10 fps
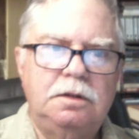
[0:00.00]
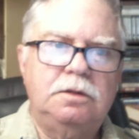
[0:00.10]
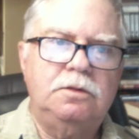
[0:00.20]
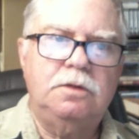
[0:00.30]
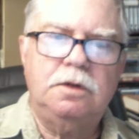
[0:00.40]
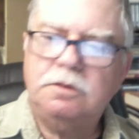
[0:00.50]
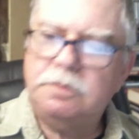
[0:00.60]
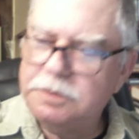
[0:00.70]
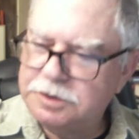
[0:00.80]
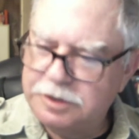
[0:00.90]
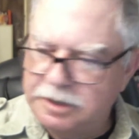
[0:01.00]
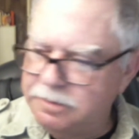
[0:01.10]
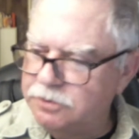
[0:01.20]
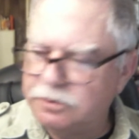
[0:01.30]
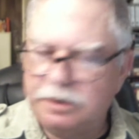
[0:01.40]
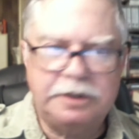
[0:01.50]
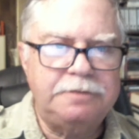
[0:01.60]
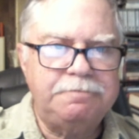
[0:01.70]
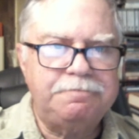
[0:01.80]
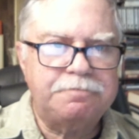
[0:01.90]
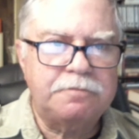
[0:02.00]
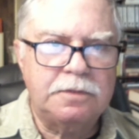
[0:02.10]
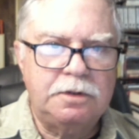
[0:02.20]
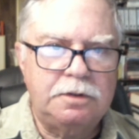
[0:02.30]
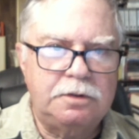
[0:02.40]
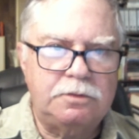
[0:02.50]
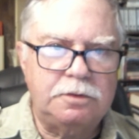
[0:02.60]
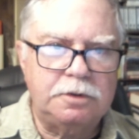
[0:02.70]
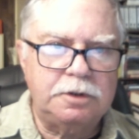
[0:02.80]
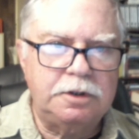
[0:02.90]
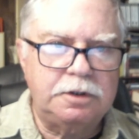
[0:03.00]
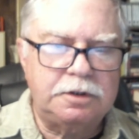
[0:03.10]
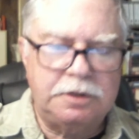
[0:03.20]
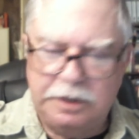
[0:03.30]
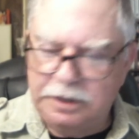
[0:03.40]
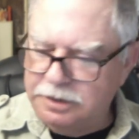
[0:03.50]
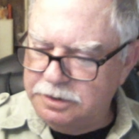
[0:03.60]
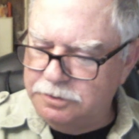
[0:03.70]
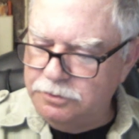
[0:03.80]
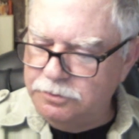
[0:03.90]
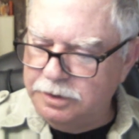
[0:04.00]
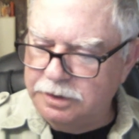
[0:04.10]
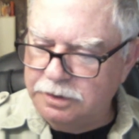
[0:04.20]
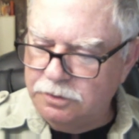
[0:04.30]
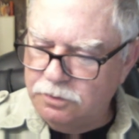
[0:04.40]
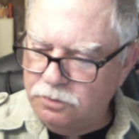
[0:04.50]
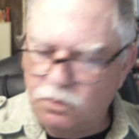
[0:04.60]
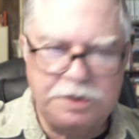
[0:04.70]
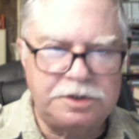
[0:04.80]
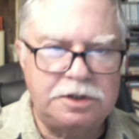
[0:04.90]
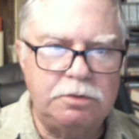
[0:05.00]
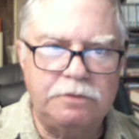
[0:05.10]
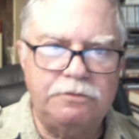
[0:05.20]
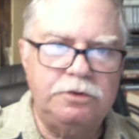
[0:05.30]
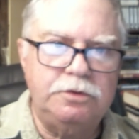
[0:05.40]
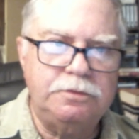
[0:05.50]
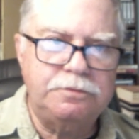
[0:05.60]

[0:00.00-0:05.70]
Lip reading: Welcome to StabtheDragon. We're here tonight to do a whiskey review.